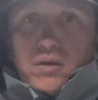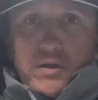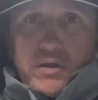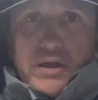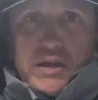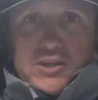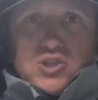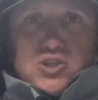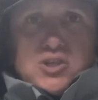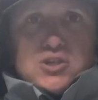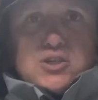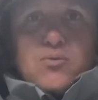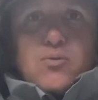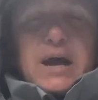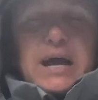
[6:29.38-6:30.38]
is
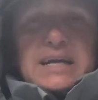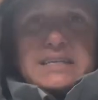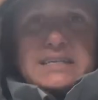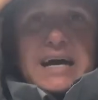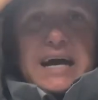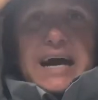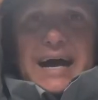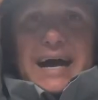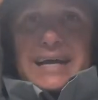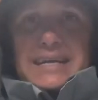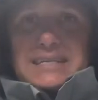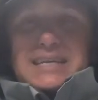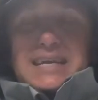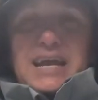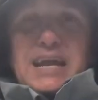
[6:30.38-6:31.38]
just the right size,
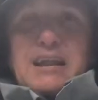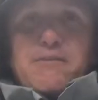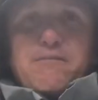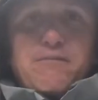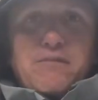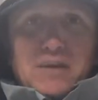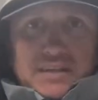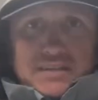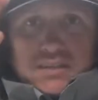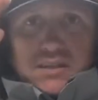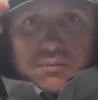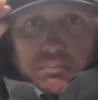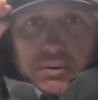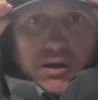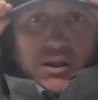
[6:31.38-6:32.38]
and it fits
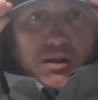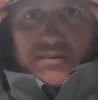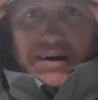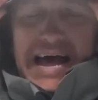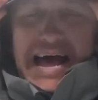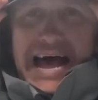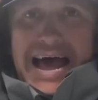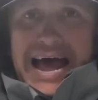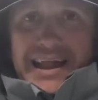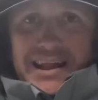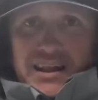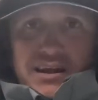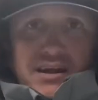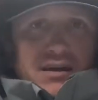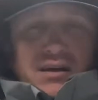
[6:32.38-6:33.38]
the bill of a
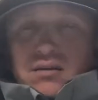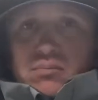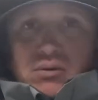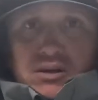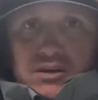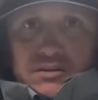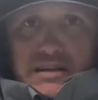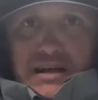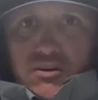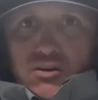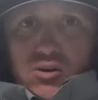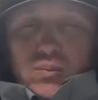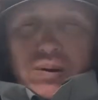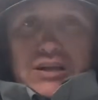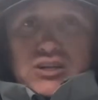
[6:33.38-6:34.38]
hat. Because I don't
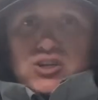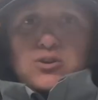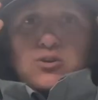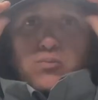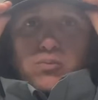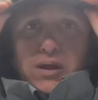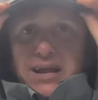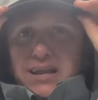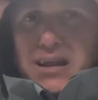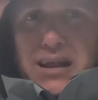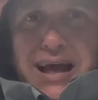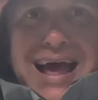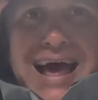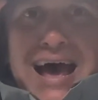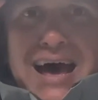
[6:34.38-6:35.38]
know about you, but I need
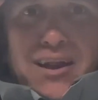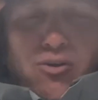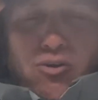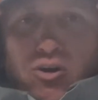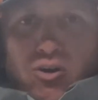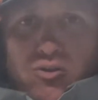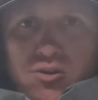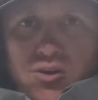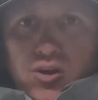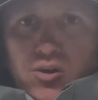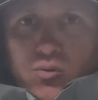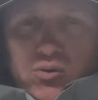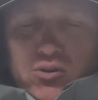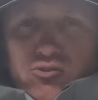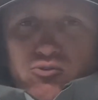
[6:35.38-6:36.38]
a hat on
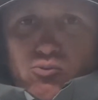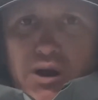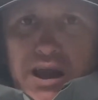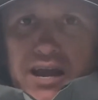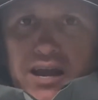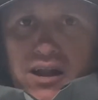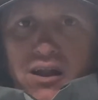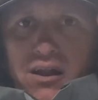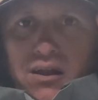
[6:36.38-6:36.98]
when it's raining